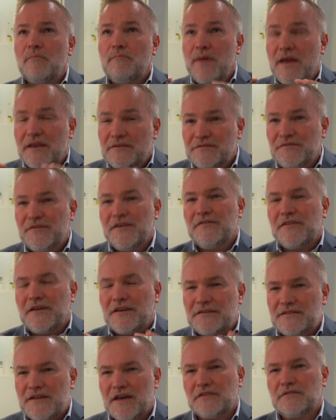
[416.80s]
best thing that
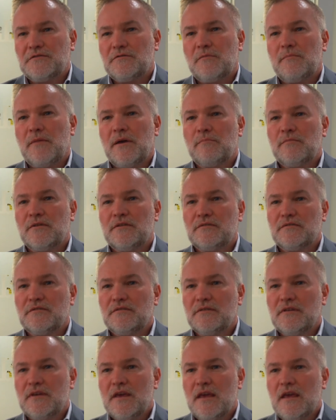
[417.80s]
it does for
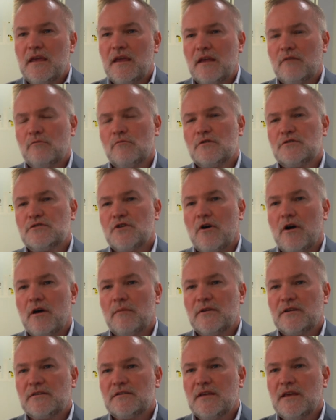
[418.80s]
members in
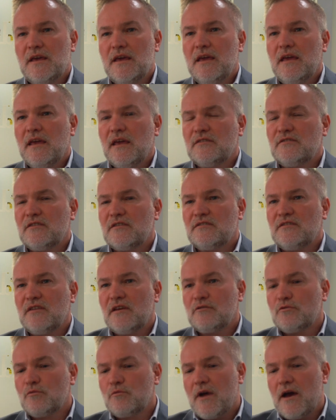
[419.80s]
retirement is it
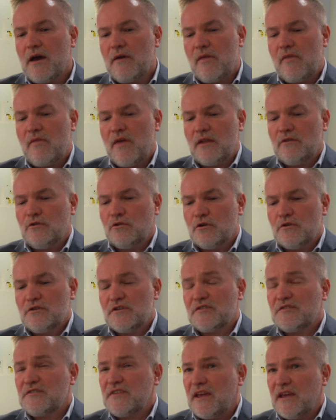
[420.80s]
says rather than you
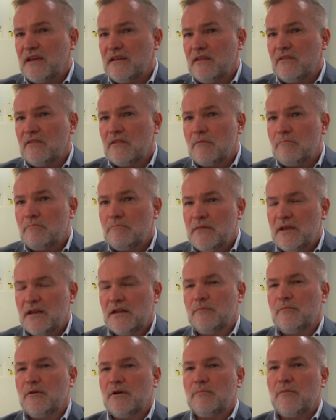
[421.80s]
just taking the
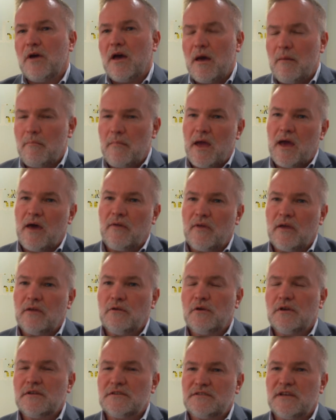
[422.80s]
minimum amount that
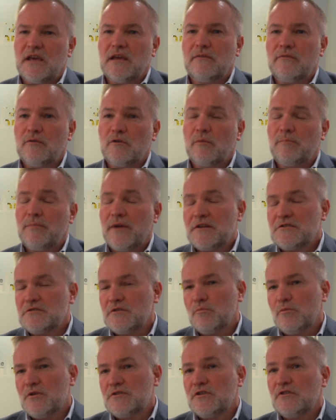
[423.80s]
you can take for your
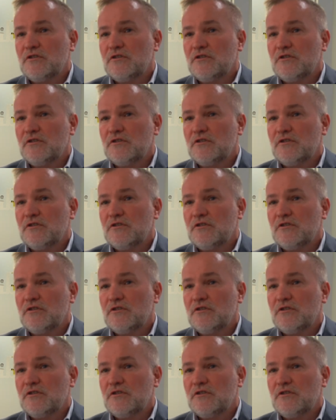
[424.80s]
pension, which